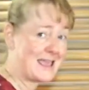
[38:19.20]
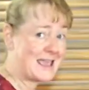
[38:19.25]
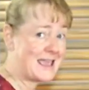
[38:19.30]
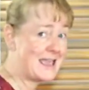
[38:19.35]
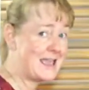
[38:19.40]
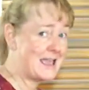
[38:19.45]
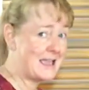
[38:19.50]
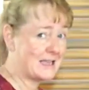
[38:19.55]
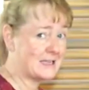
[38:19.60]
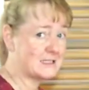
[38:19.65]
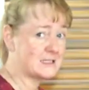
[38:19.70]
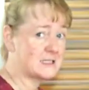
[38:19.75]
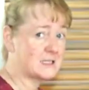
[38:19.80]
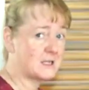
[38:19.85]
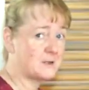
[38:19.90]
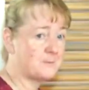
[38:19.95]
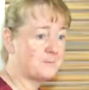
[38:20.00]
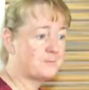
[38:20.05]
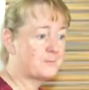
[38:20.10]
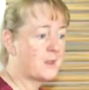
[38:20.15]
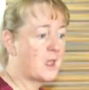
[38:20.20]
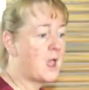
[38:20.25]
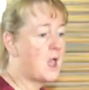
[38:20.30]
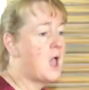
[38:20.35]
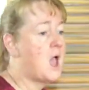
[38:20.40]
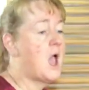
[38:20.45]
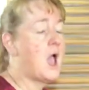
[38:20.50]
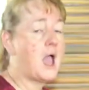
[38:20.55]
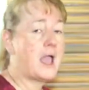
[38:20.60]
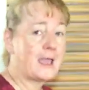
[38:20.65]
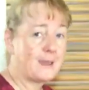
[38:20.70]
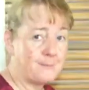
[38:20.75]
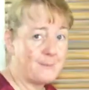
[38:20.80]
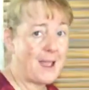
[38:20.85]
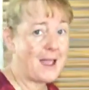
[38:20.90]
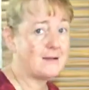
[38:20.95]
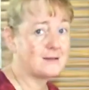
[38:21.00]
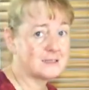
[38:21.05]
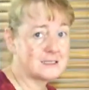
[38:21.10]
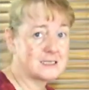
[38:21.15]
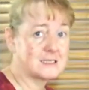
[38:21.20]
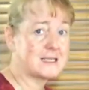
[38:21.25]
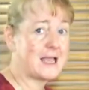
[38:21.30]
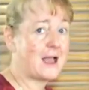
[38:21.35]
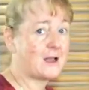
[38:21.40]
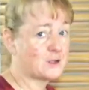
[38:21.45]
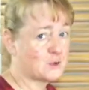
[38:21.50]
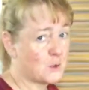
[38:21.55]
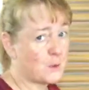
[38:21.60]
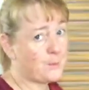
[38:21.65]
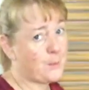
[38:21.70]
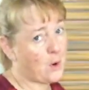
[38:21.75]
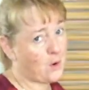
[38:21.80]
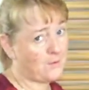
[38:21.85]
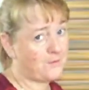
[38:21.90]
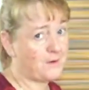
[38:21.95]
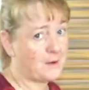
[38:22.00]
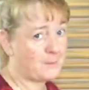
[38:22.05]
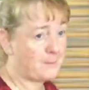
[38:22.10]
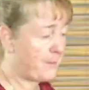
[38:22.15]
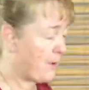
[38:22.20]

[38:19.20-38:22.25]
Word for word: end, it balances out to a perfect